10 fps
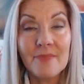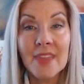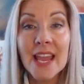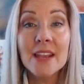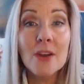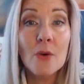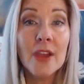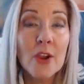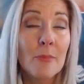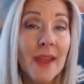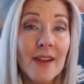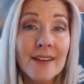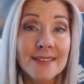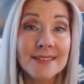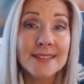and know that your
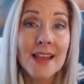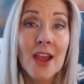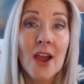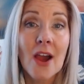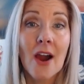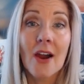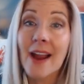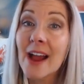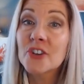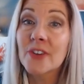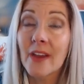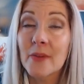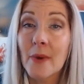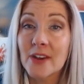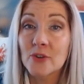parents are actually on
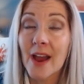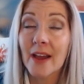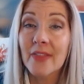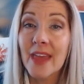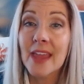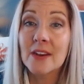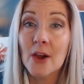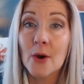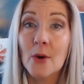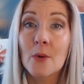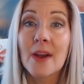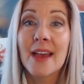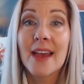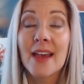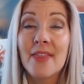the right track. They know
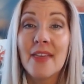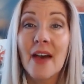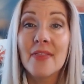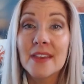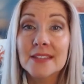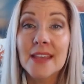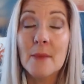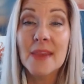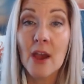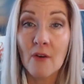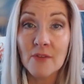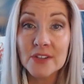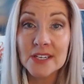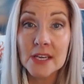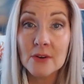that this can be helpful
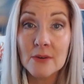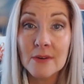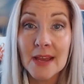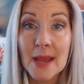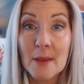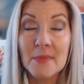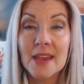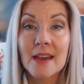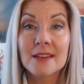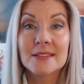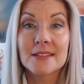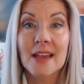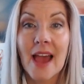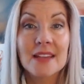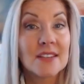to you, because
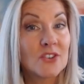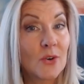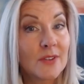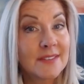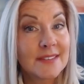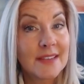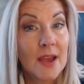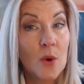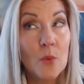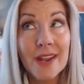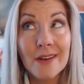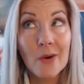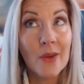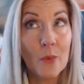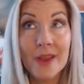as adults, we know
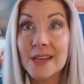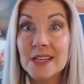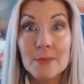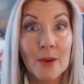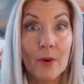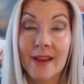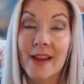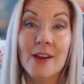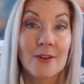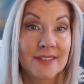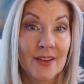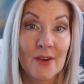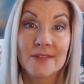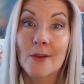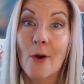that we need to be working on
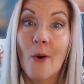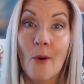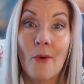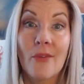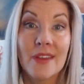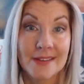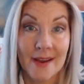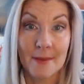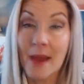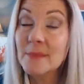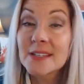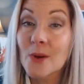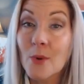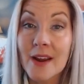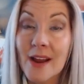ourselves all the time. I'm
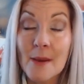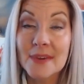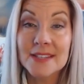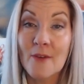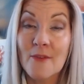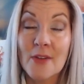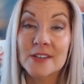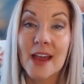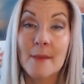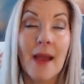still working on myself all the time. I